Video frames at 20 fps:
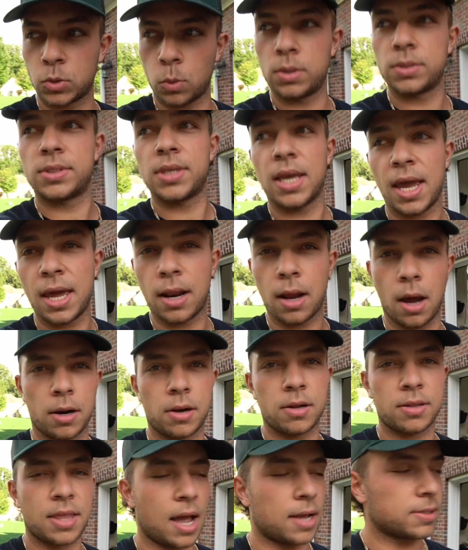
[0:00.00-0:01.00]
Once I hit
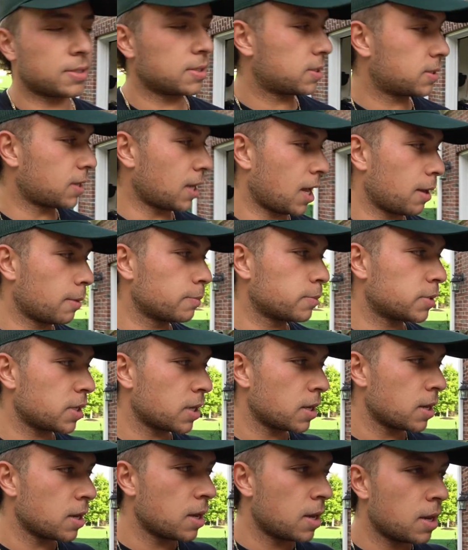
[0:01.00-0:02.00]
100,000 subs,
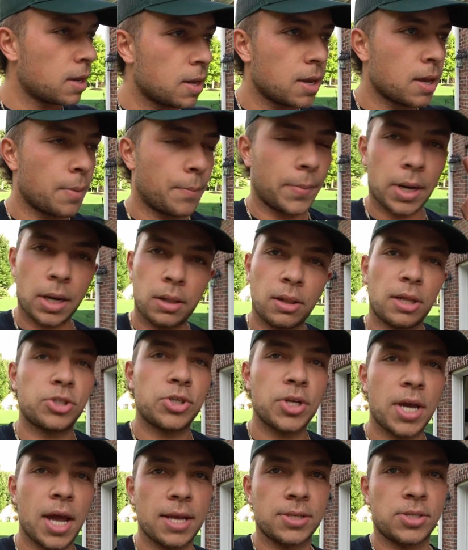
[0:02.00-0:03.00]
I'm going to let
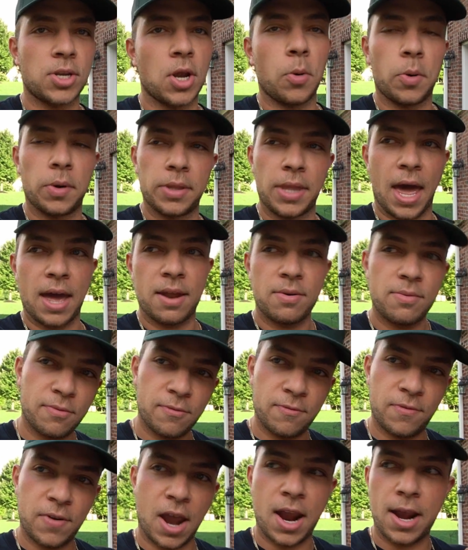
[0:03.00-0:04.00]
you guys know on that
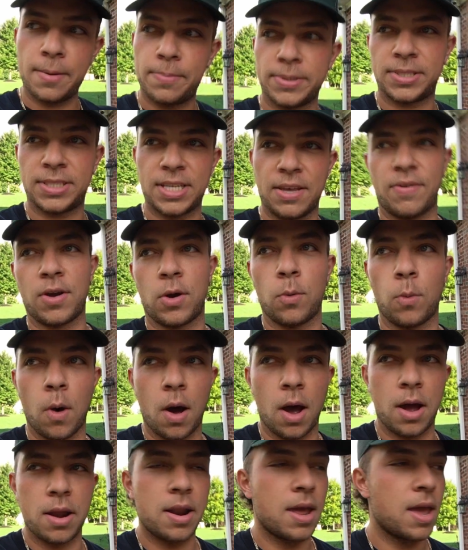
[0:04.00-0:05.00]
very specific
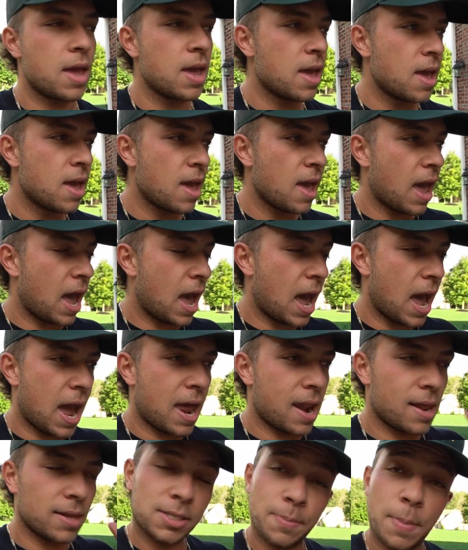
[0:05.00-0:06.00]
one,
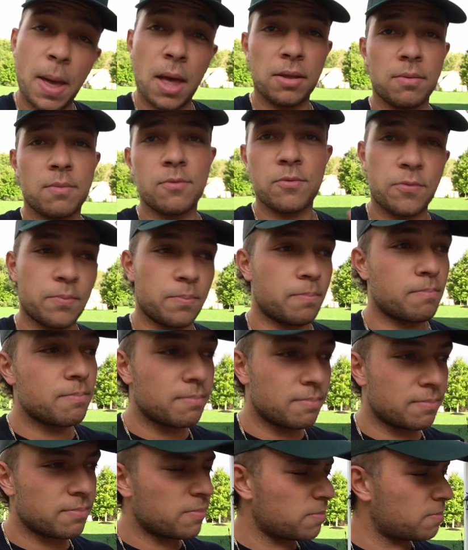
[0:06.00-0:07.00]
and it's about
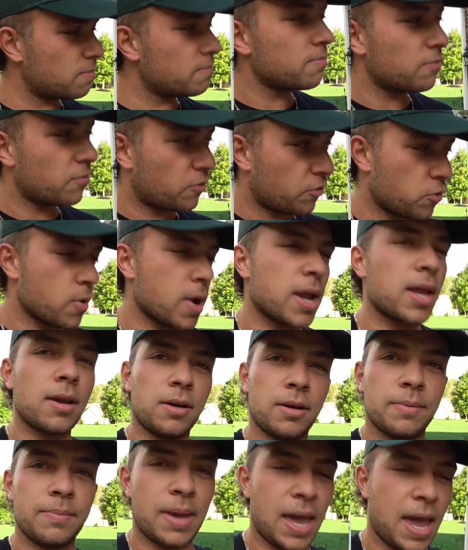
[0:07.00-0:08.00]

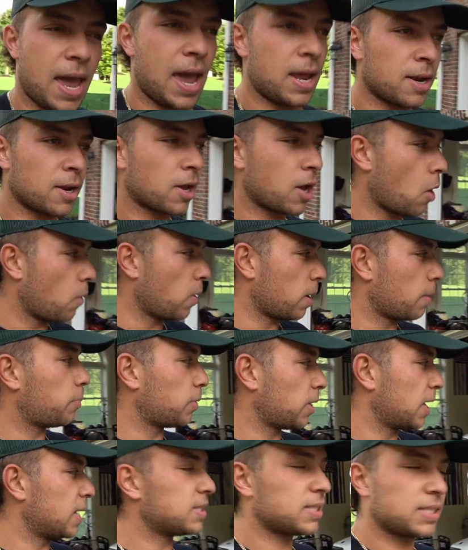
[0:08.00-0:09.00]
freedom and going
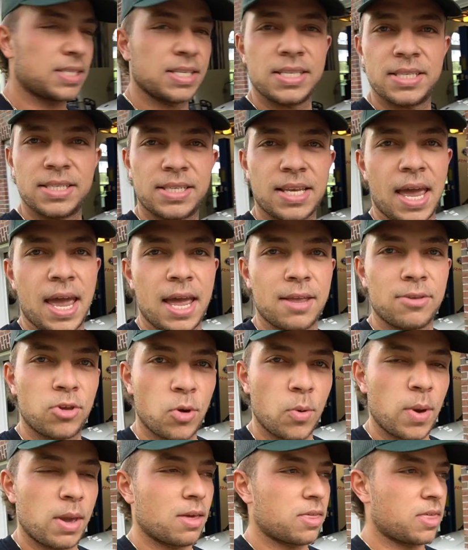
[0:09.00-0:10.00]
places and
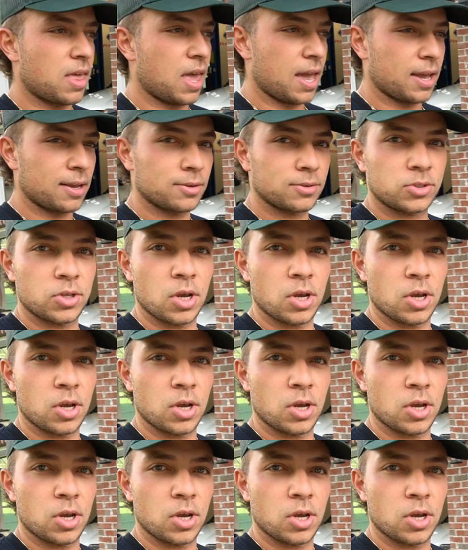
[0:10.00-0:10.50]
doing things.